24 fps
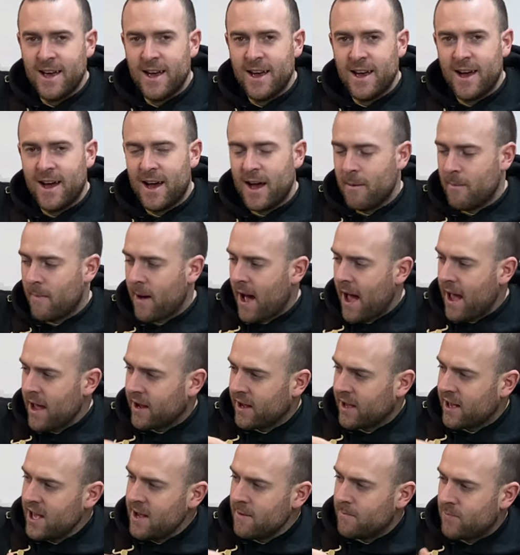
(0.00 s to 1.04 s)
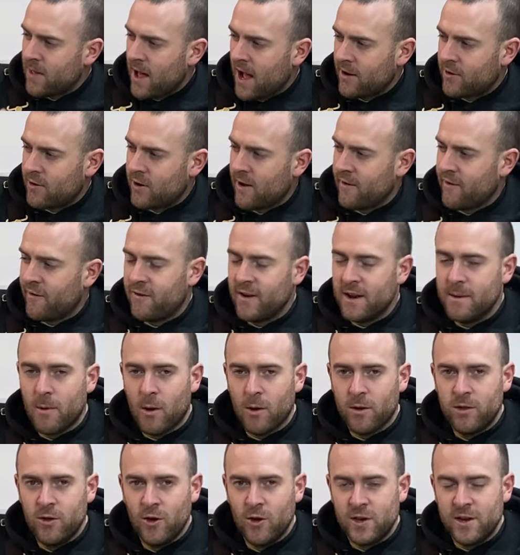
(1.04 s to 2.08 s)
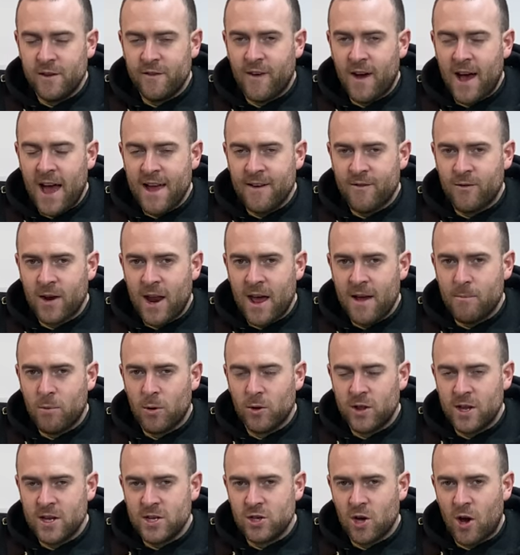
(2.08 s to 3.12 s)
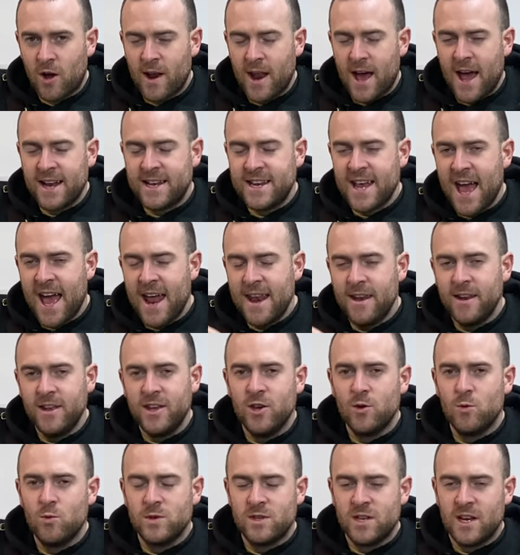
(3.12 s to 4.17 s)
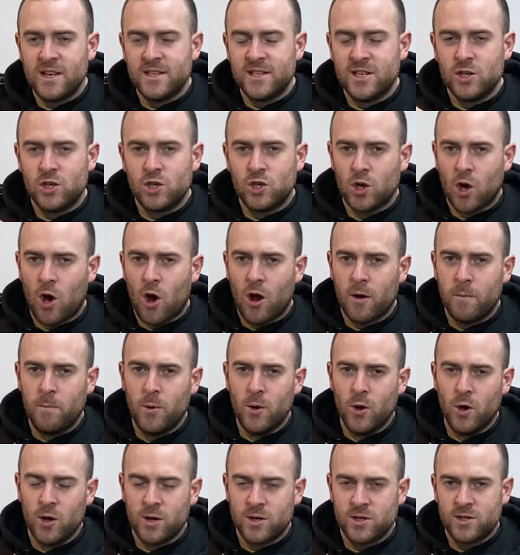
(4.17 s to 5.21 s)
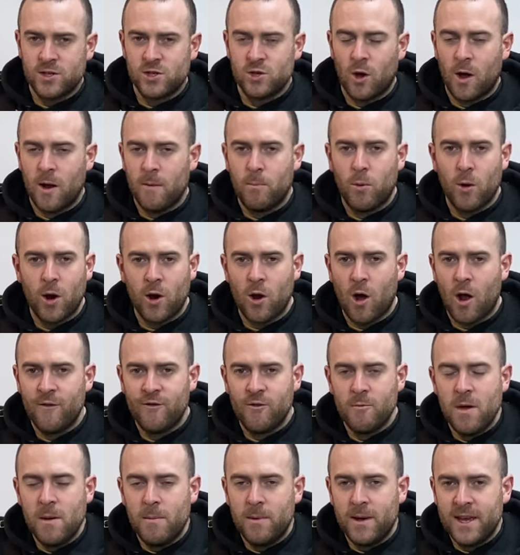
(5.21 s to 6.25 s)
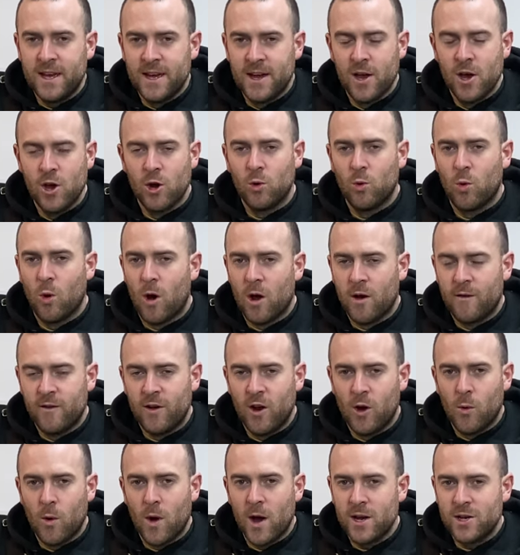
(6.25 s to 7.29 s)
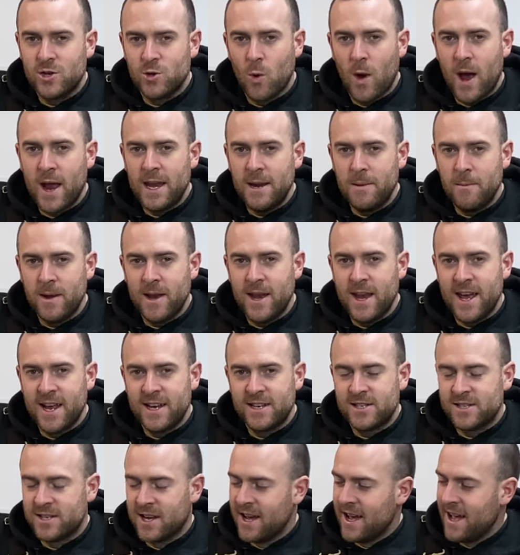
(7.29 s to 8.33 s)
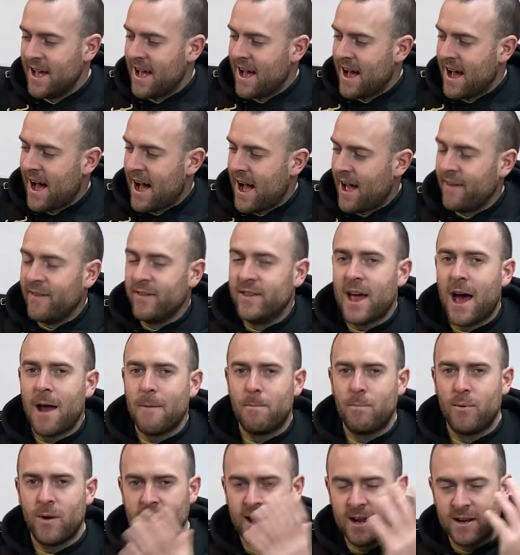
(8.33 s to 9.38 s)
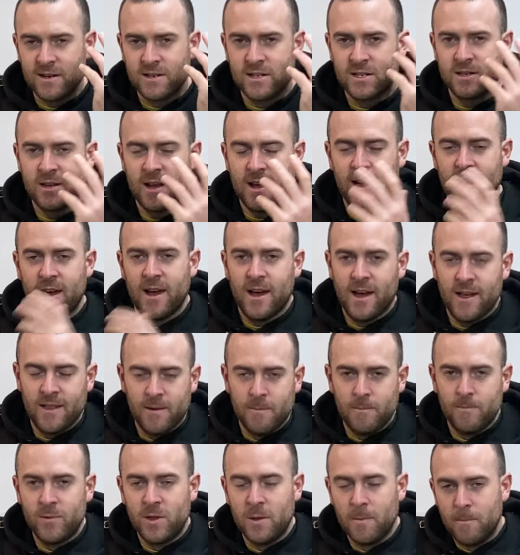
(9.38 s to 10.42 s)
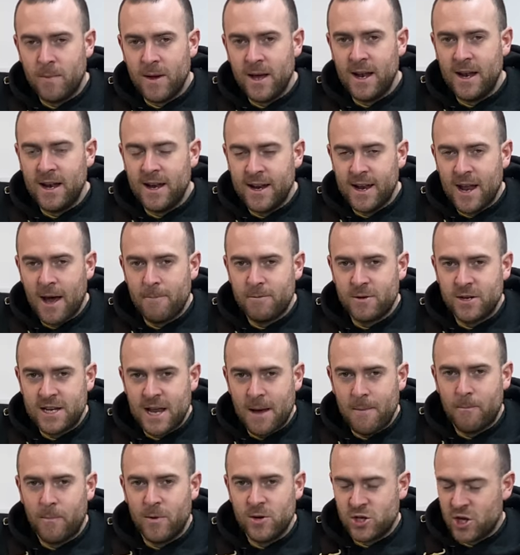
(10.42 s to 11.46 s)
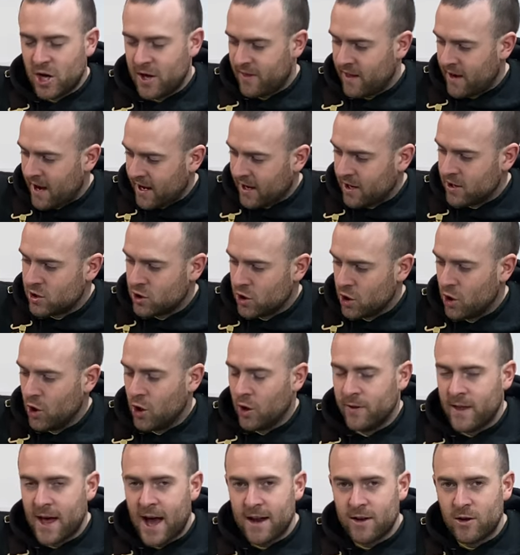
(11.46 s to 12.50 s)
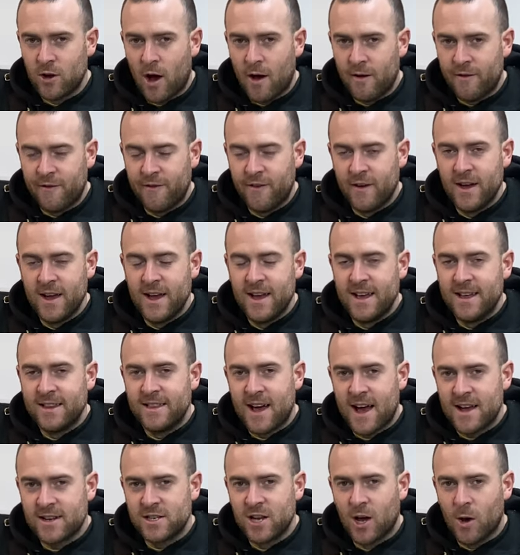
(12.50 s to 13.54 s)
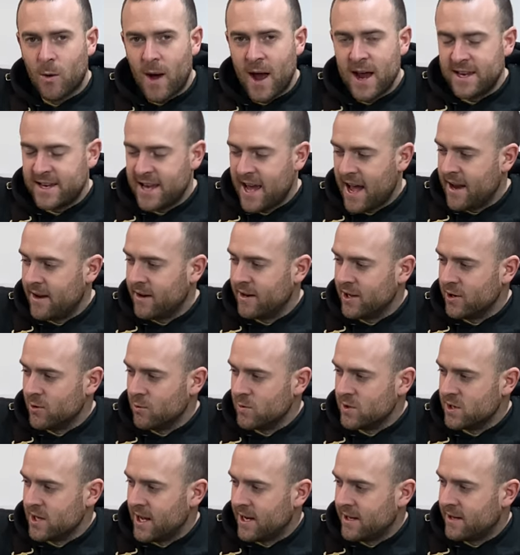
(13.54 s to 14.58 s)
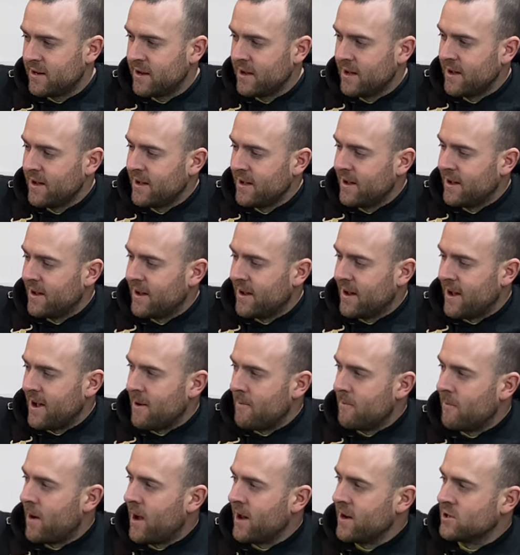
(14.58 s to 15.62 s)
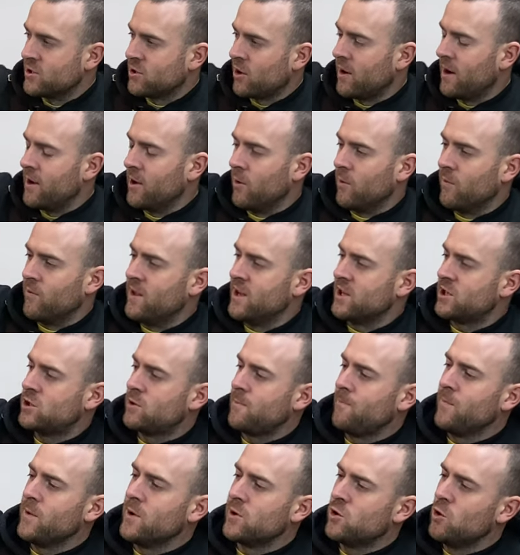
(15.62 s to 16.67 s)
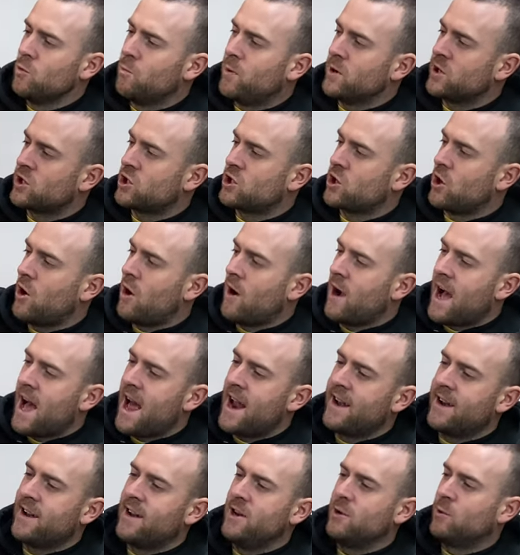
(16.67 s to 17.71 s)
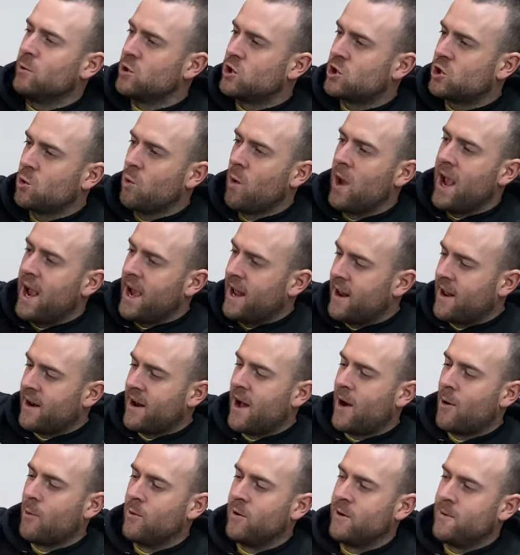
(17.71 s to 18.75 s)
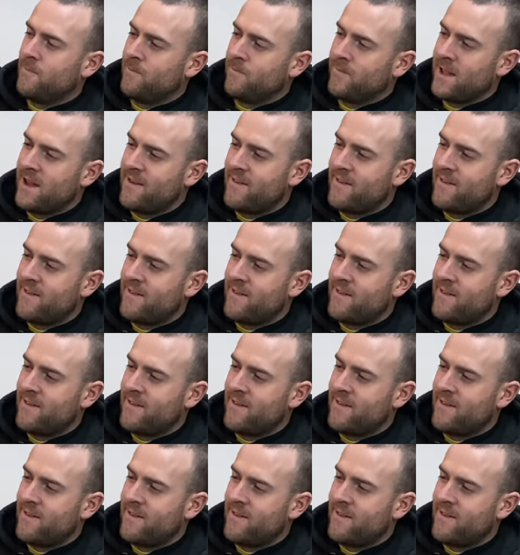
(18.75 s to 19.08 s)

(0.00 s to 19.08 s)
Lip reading: I keep that roughly about 35 when I put this on. I tend to use this in short bursts, so I'll put it on for maybe 1/4 hour, 20 minutes, and that brings the building up to temperature, then I can turn that off. That's how I tend to use it. And it's got, you know, this super strong handle, you can swing it around.